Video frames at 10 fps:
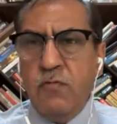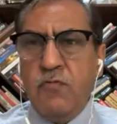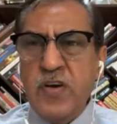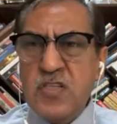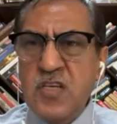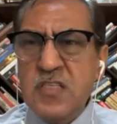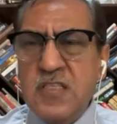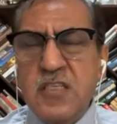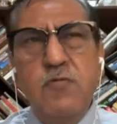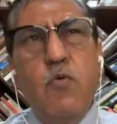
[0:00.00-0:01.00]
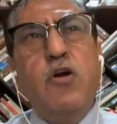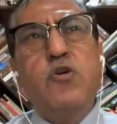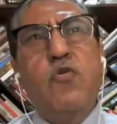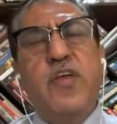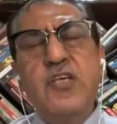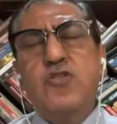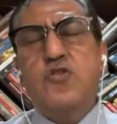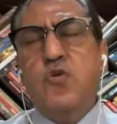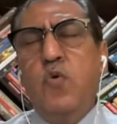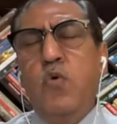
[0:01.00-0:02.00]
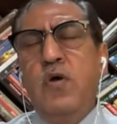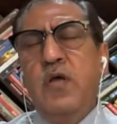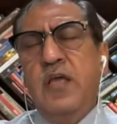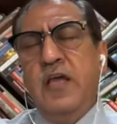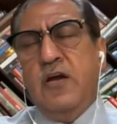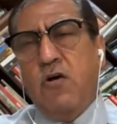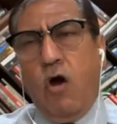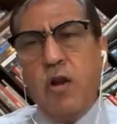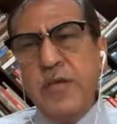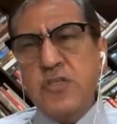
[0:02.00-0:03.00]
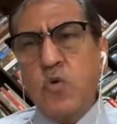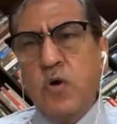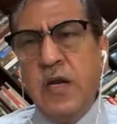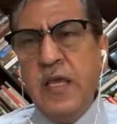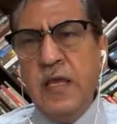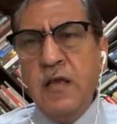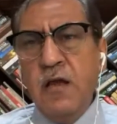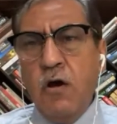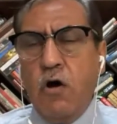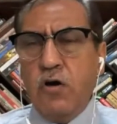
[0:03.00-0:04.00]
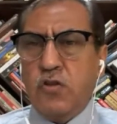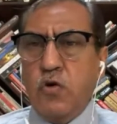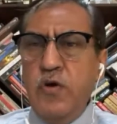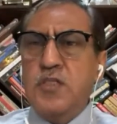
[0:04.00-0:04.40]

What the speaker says: First is, does he want to reach through economics totally, or through